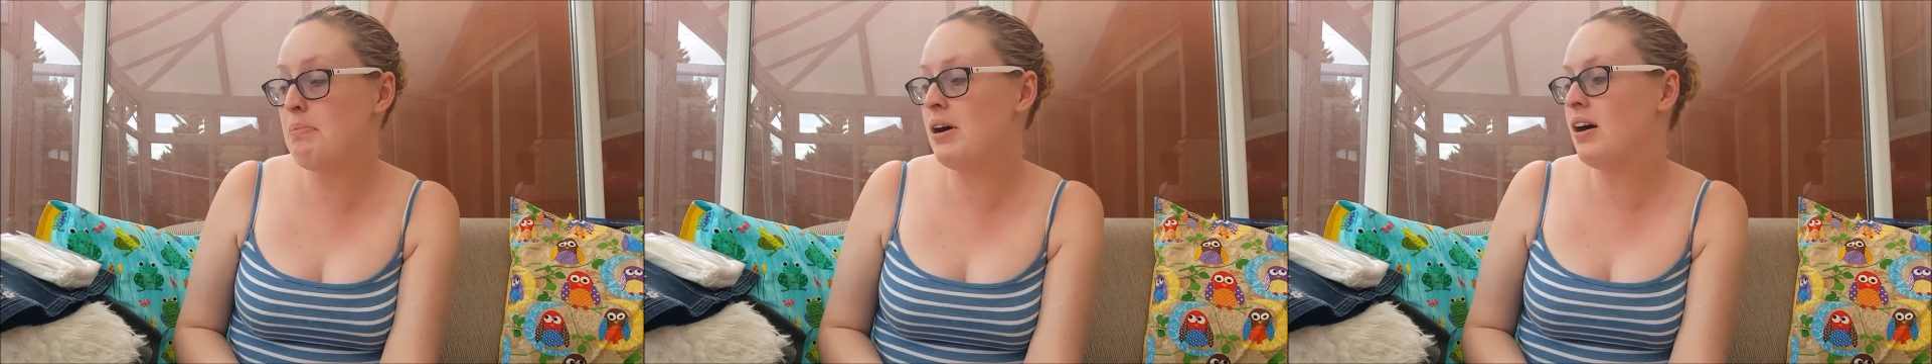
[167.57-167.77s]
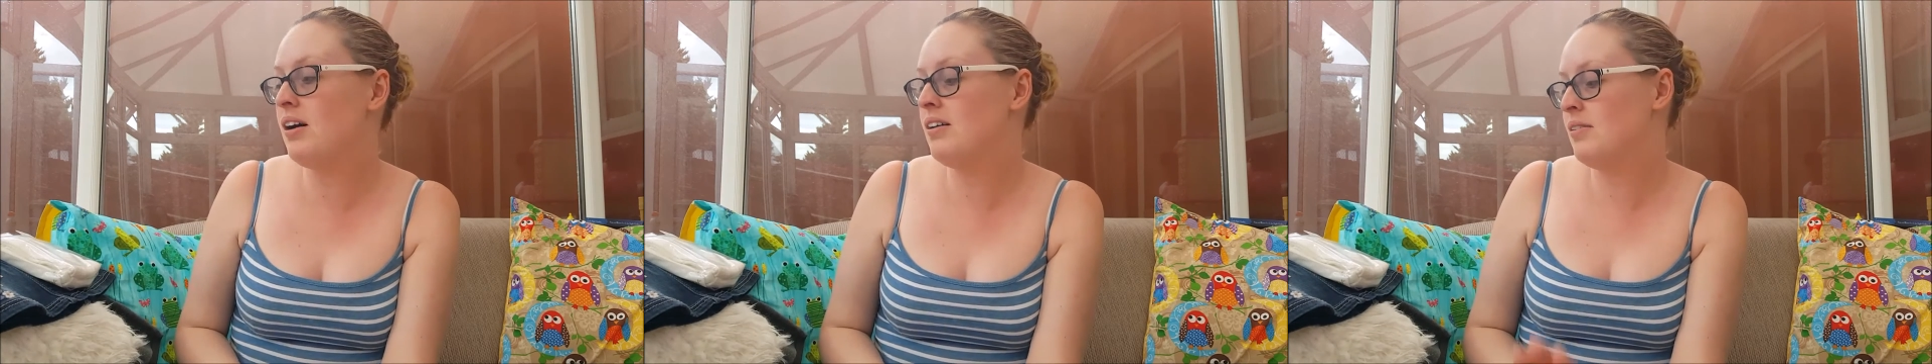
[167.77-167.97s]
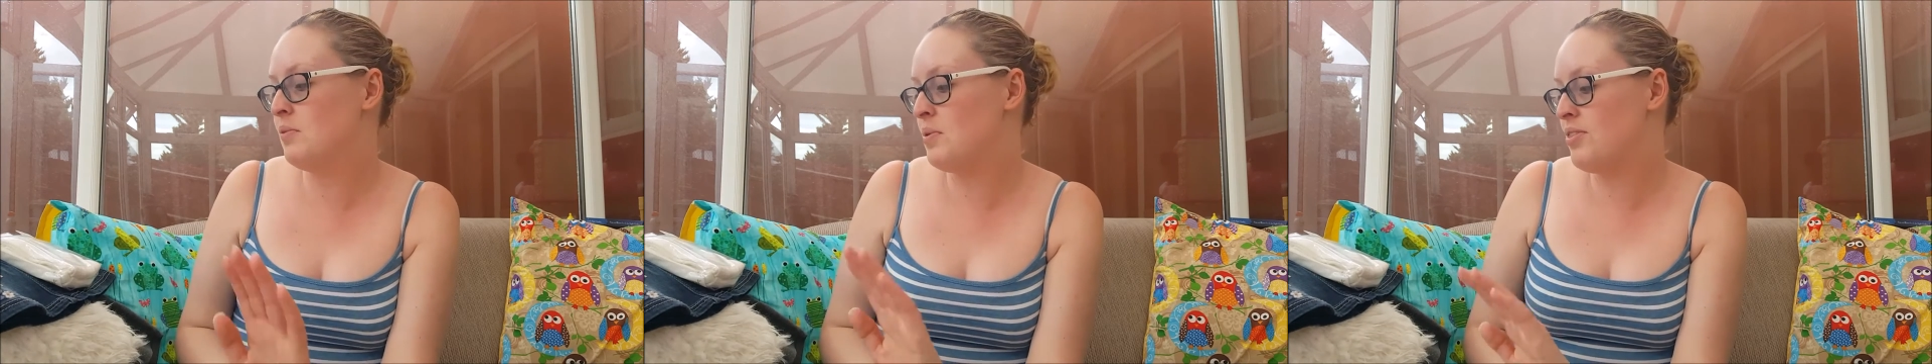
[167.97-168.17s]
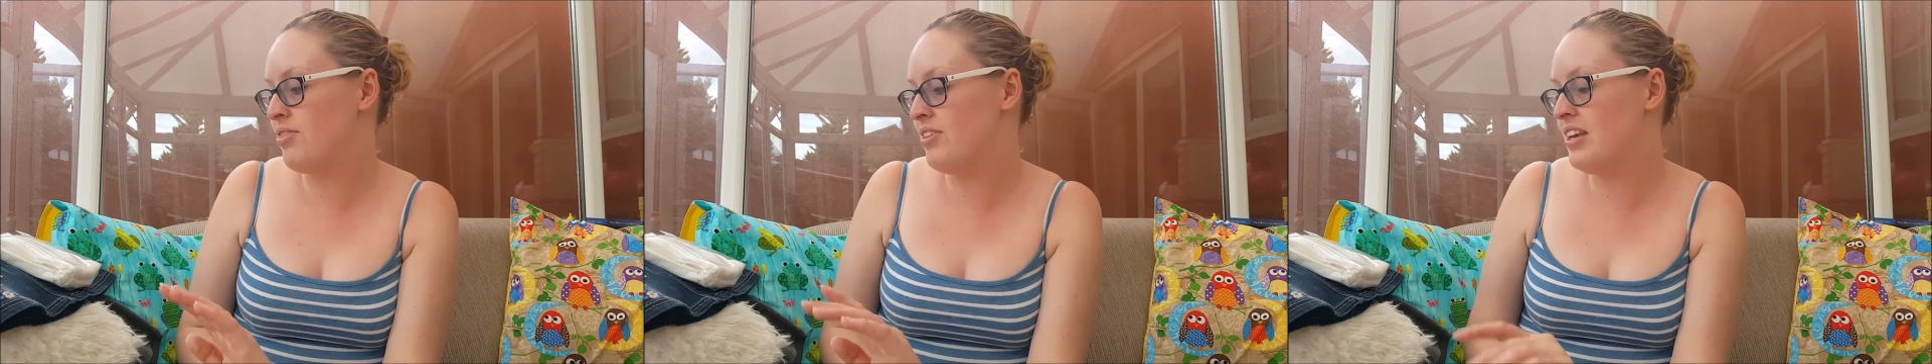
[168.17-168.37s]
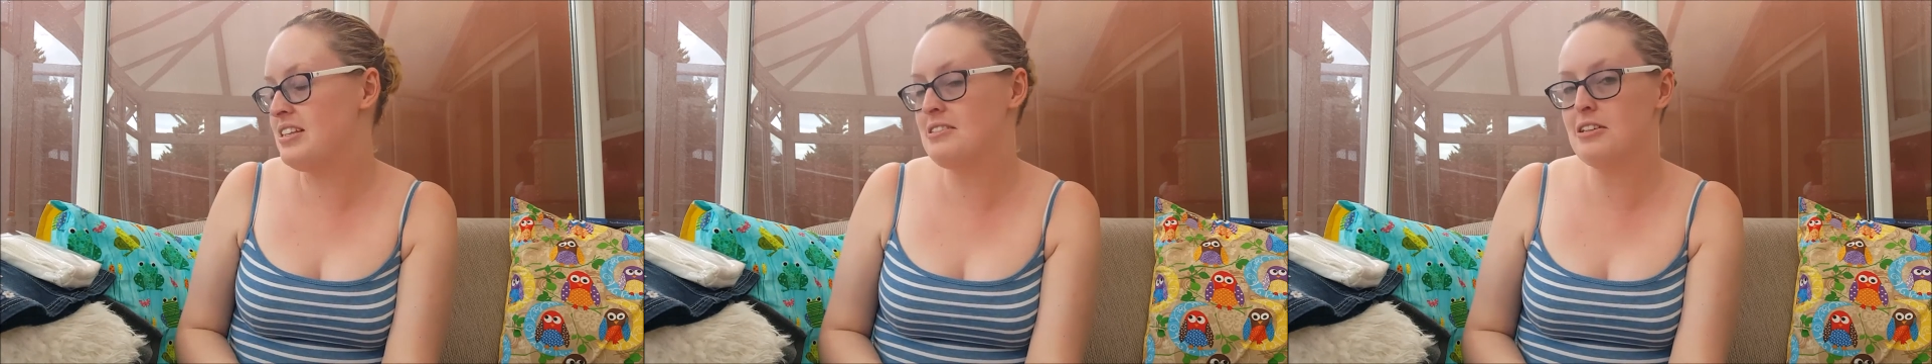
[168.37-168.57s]
But with
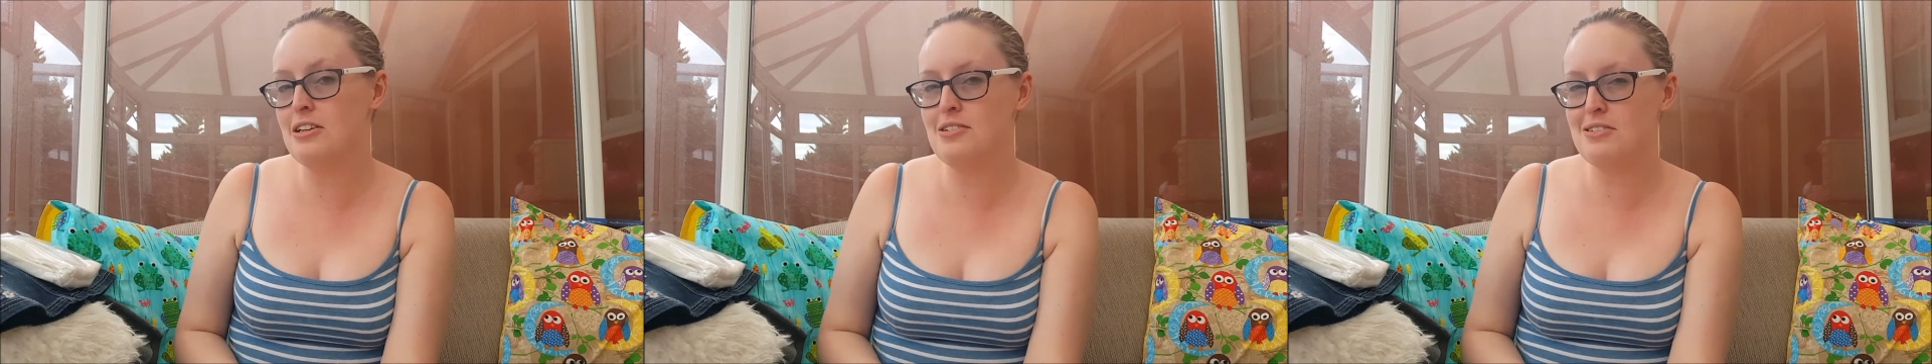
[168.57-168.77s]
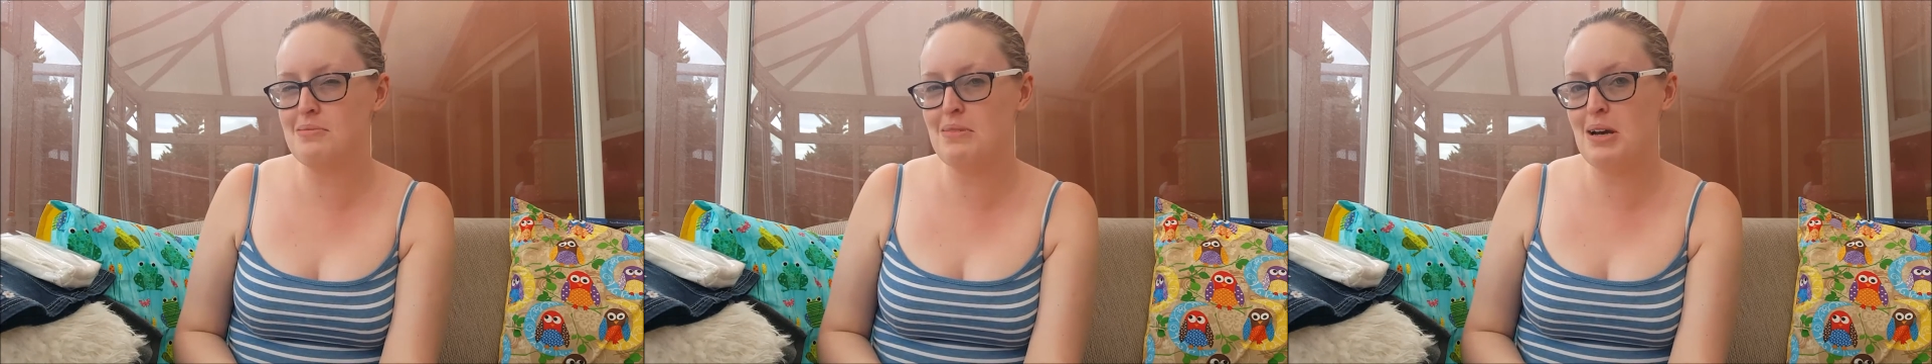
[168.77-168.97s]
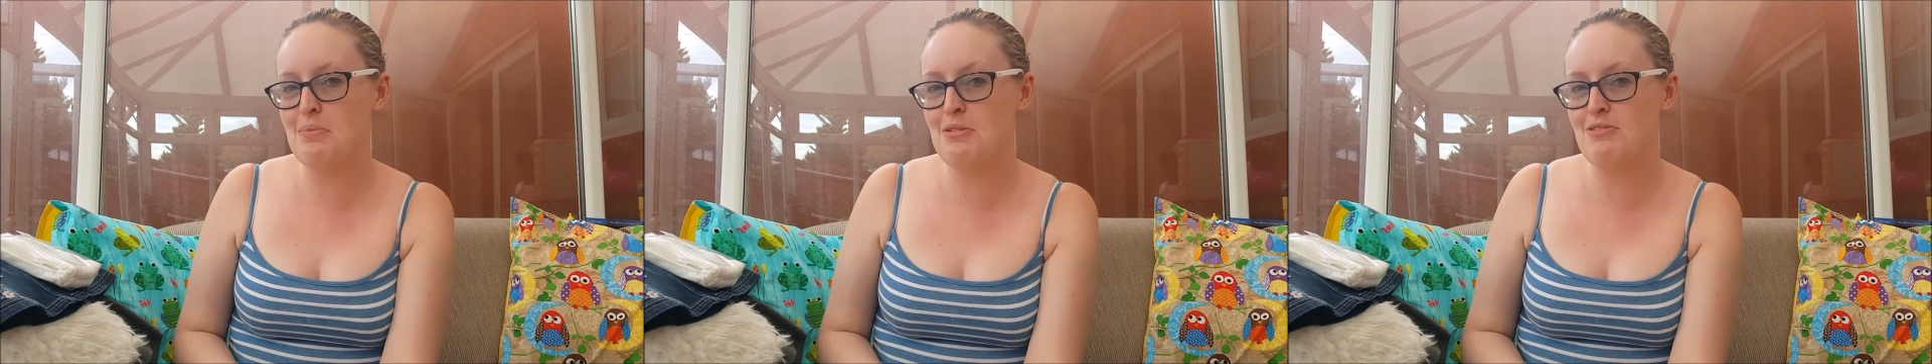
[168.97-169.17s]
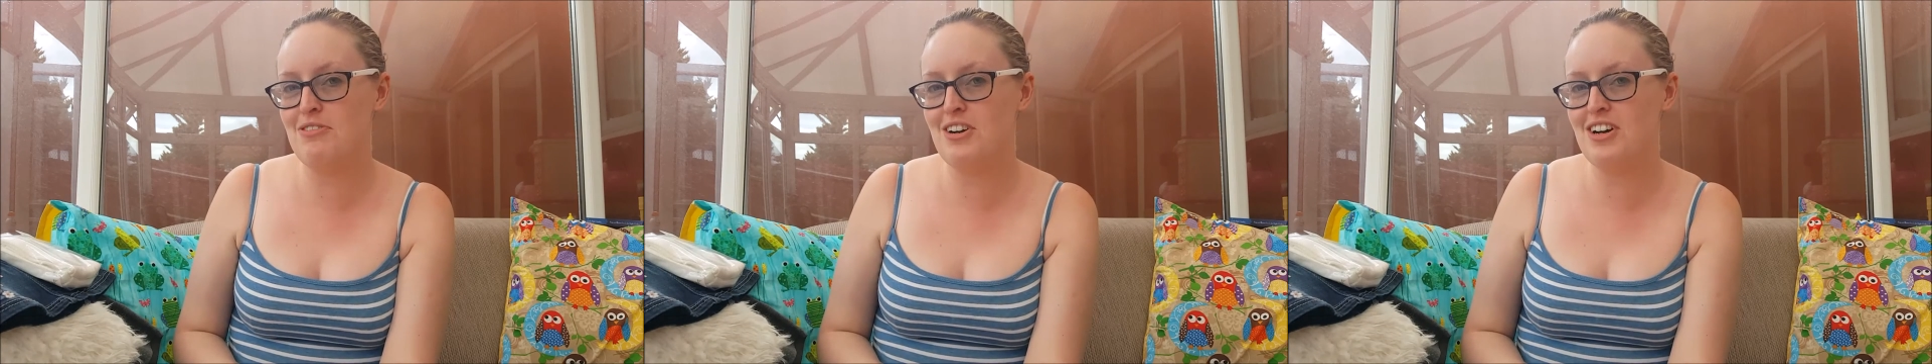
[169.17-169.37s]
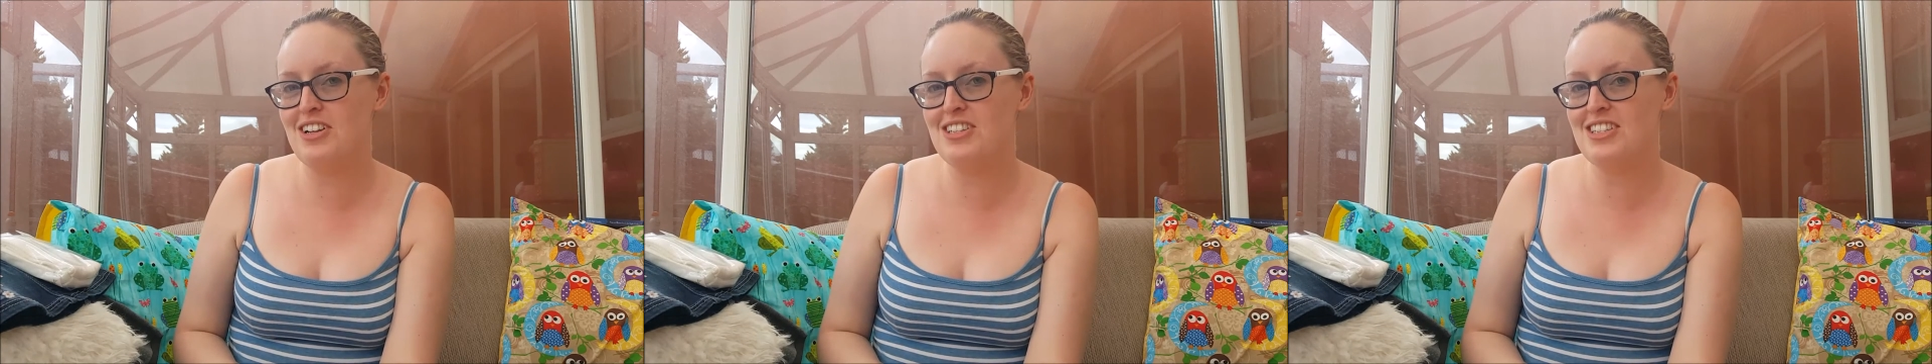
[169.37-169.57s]
these clothes, I'm happy for
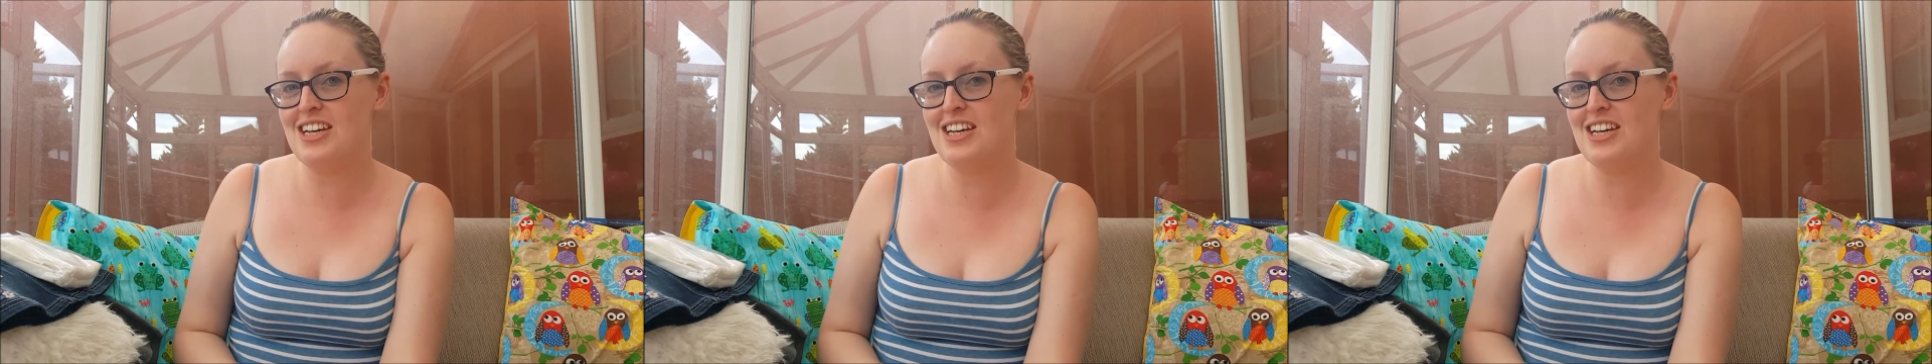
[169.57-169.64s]
her